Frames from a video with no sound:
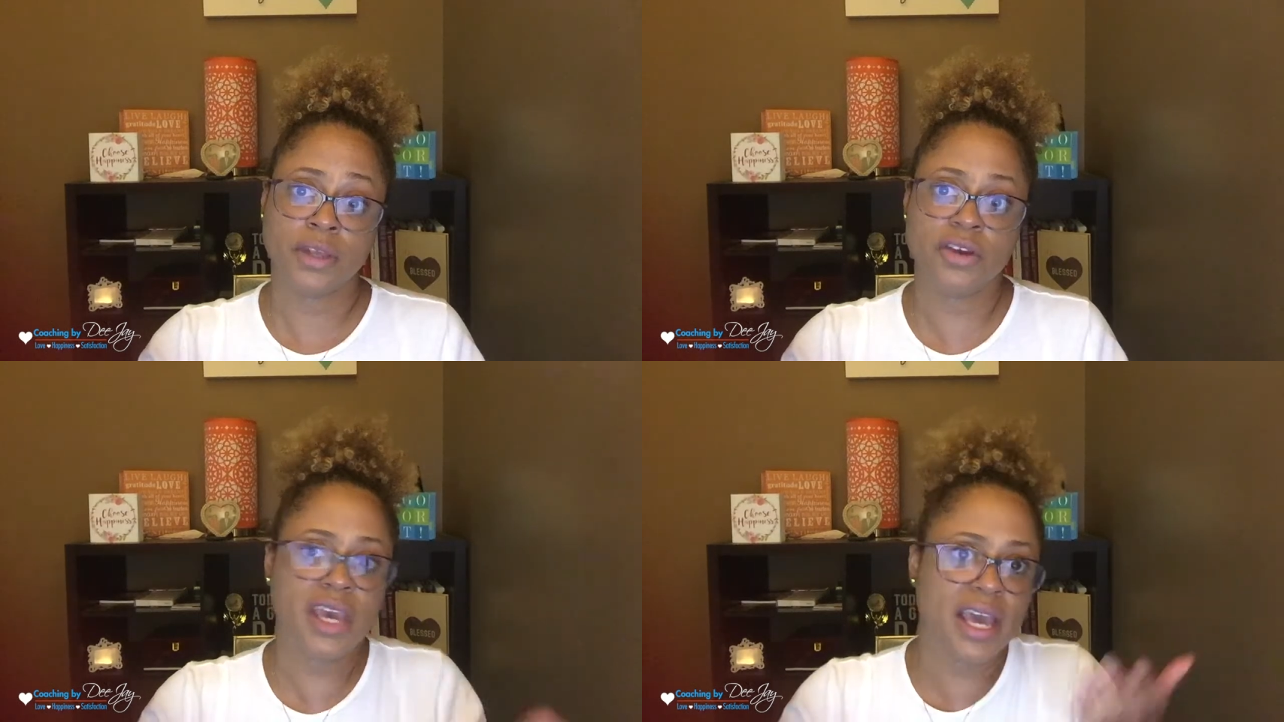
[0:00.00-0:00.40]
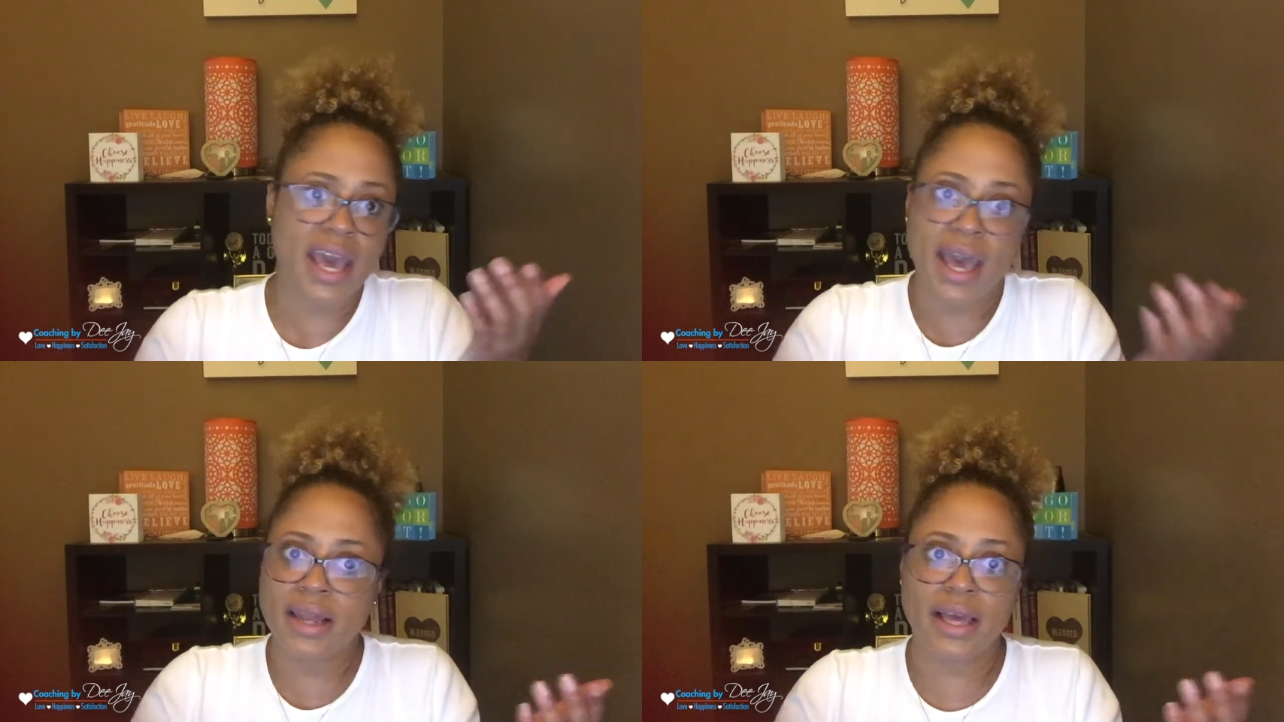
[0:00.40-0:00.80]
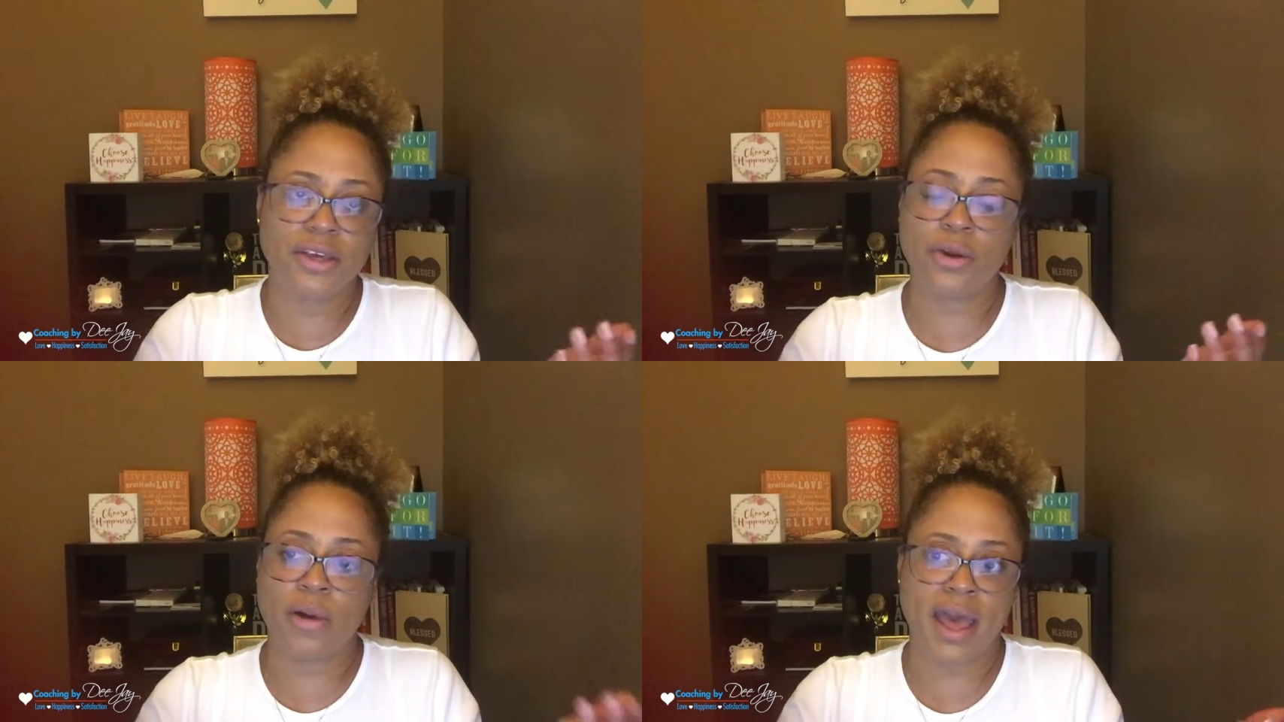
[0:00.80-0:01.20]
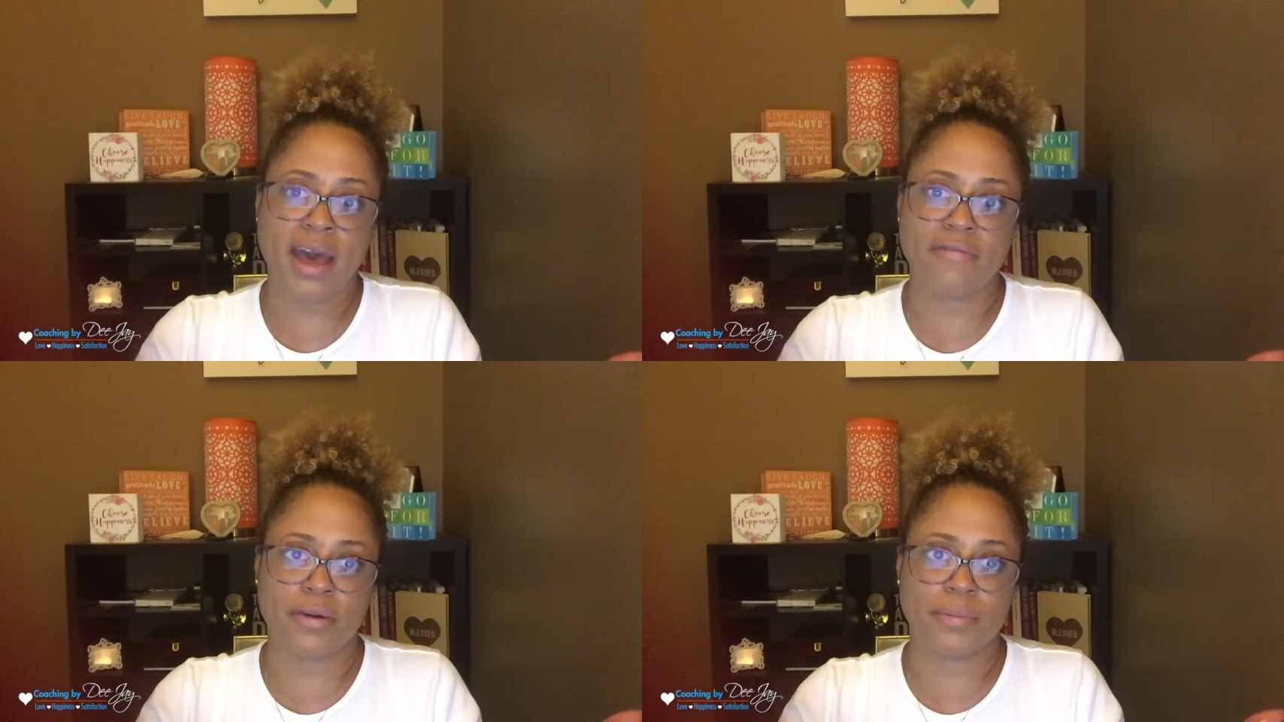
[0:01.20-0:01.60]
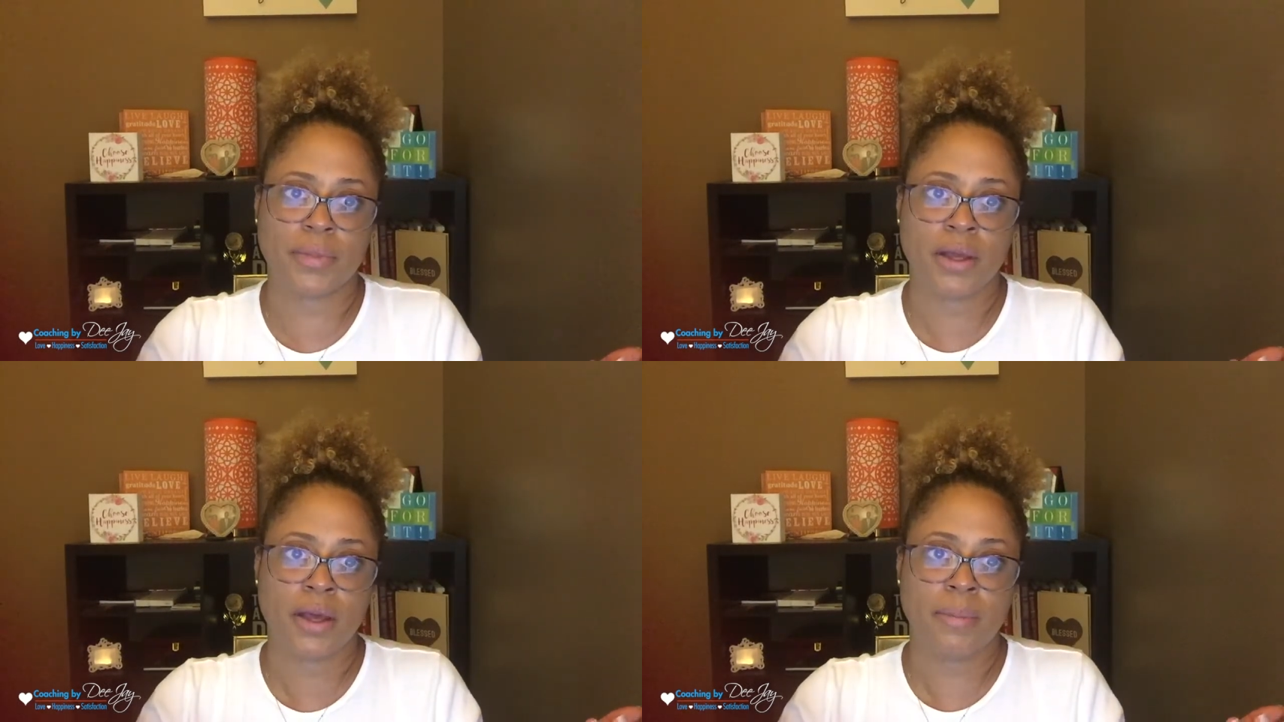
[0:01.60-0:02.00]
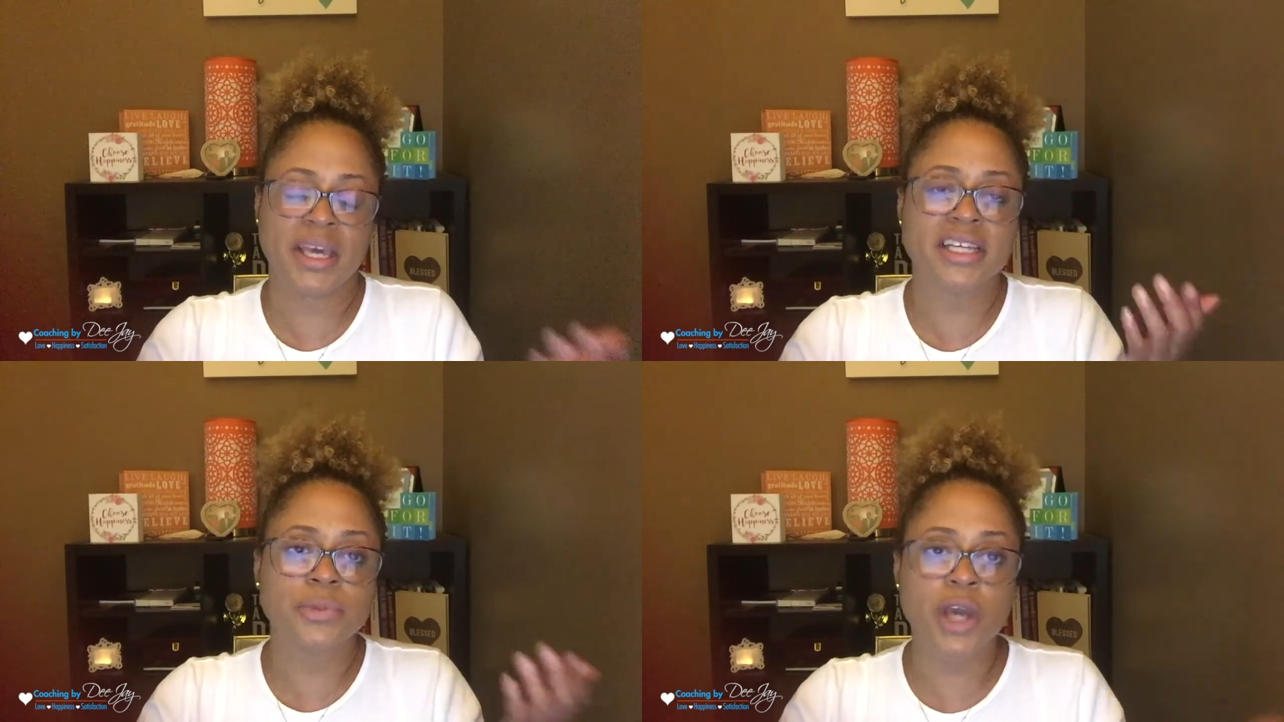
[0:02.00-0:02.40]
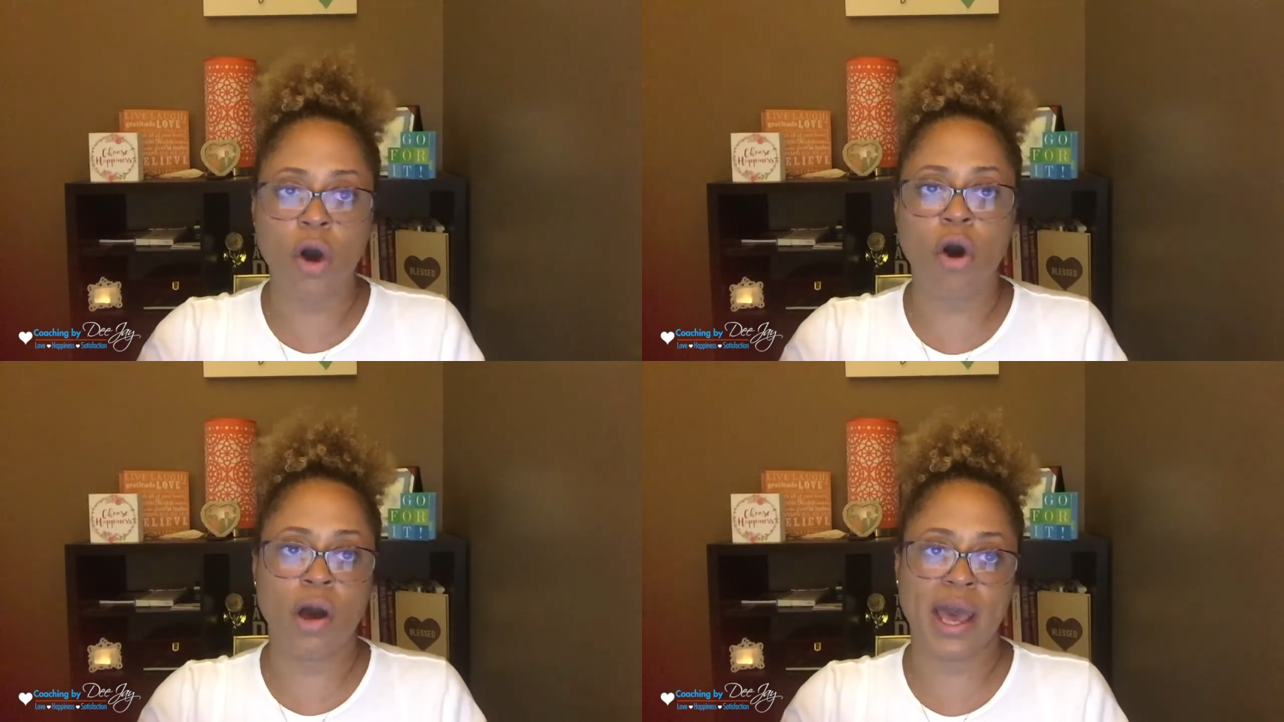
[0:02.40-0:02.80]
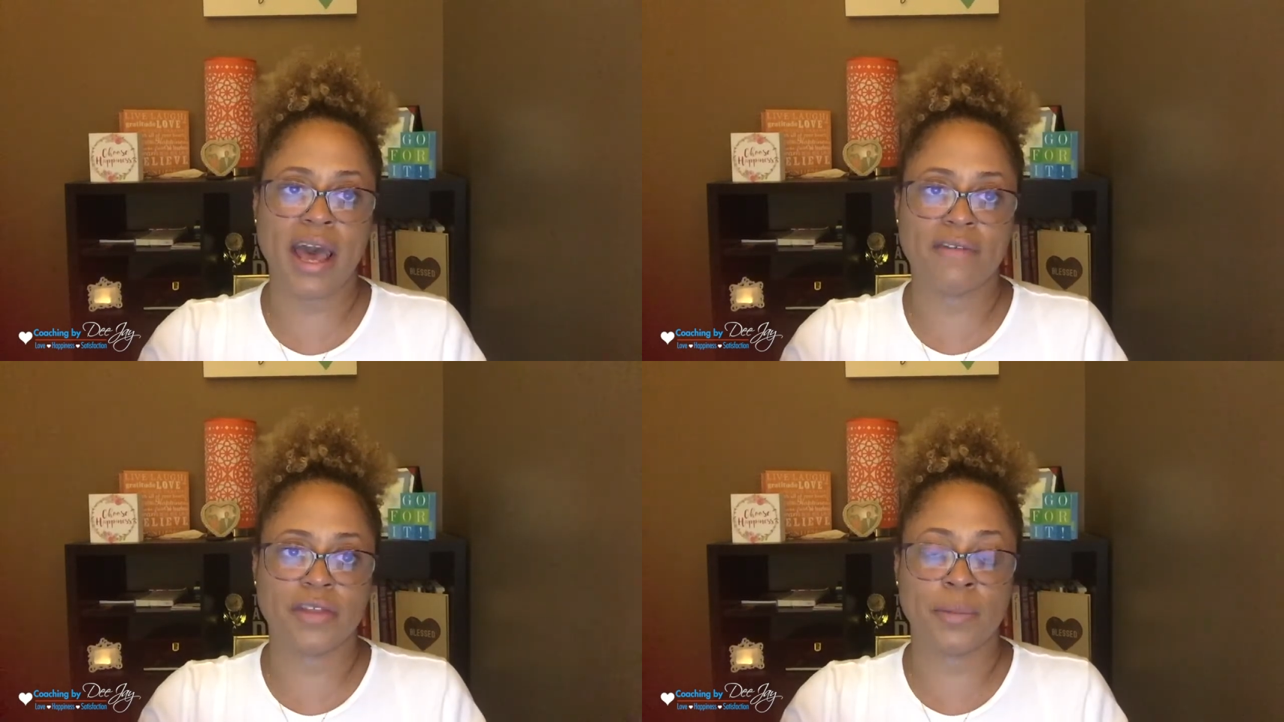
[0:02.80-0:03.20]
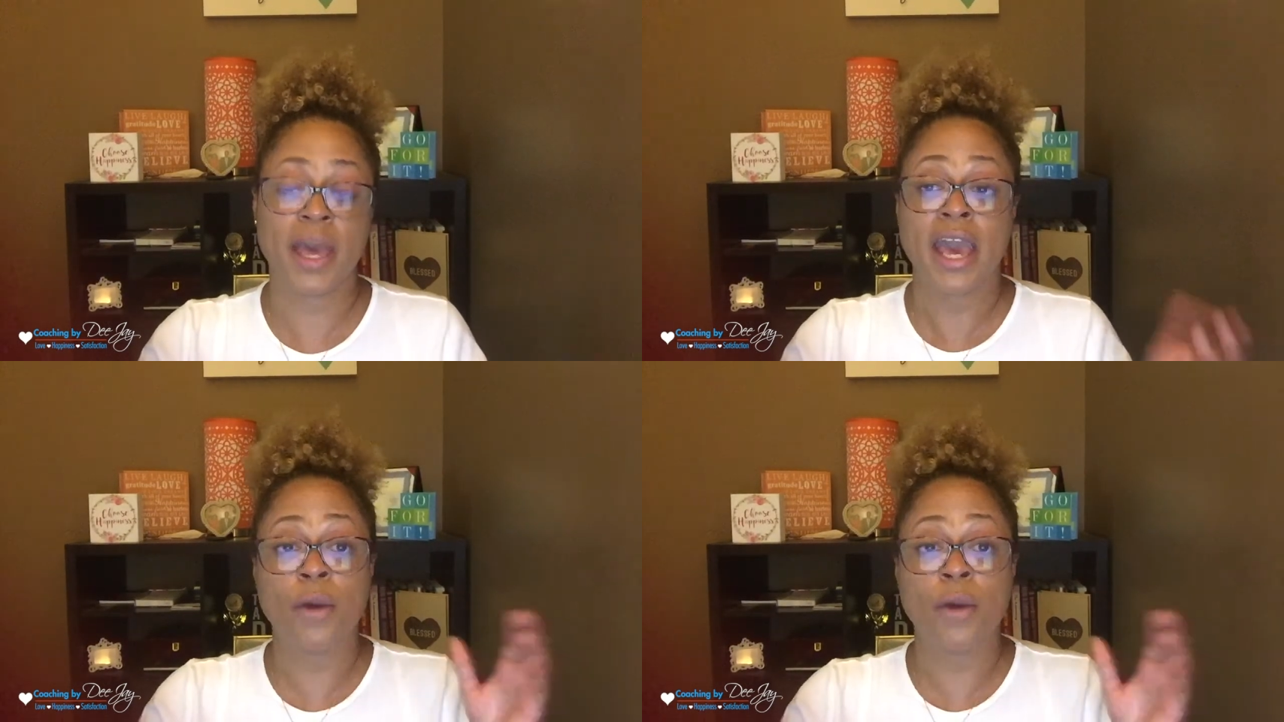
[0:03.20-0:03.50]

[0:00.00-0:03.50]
You can't act like you don't have them, because we all have them.